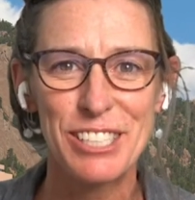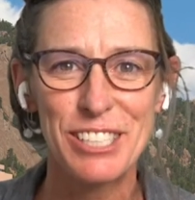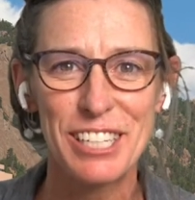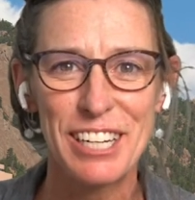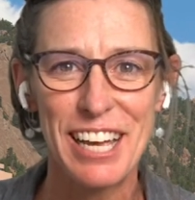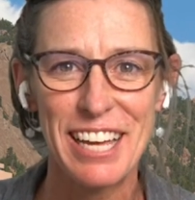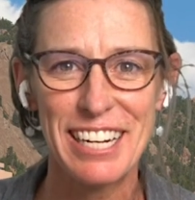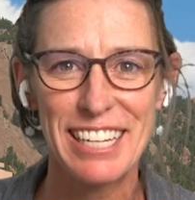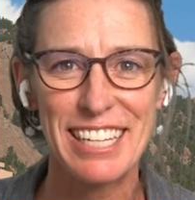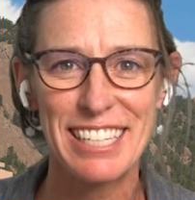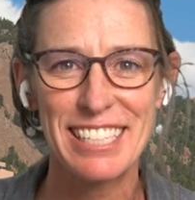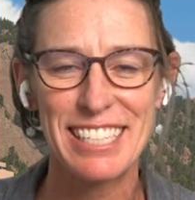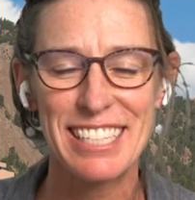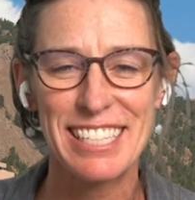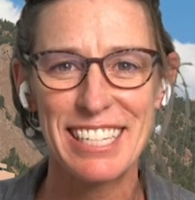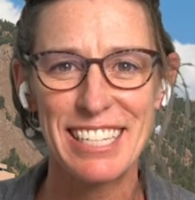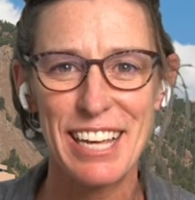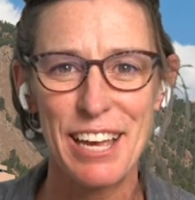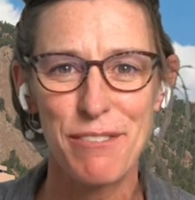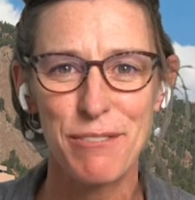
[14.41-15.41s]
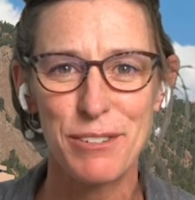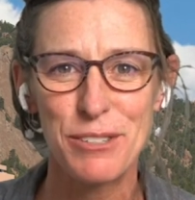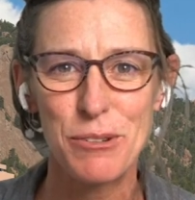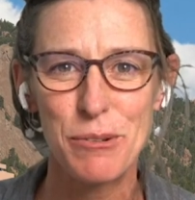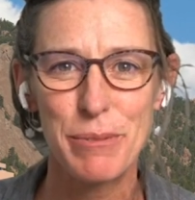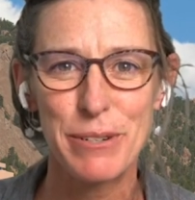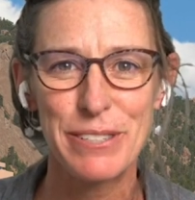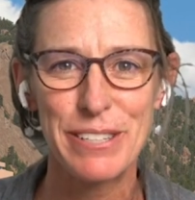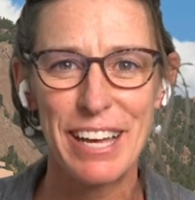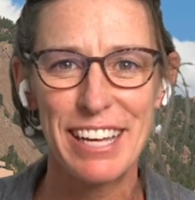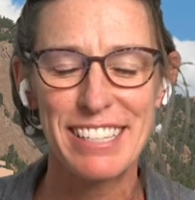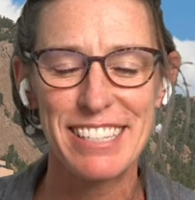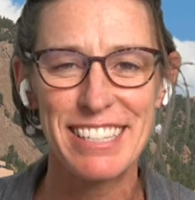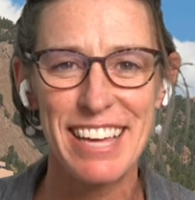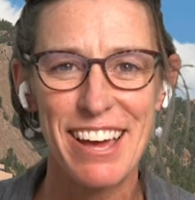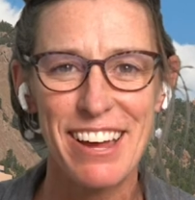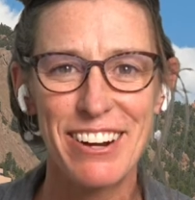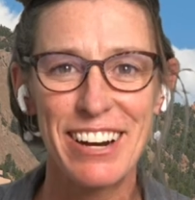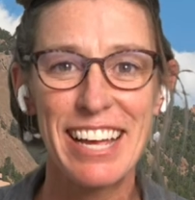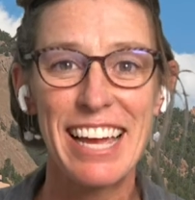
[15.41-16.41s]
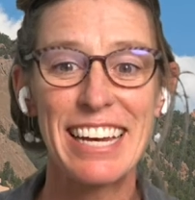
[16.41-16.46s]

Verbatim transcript: shenanigans today for Super Science Saturday,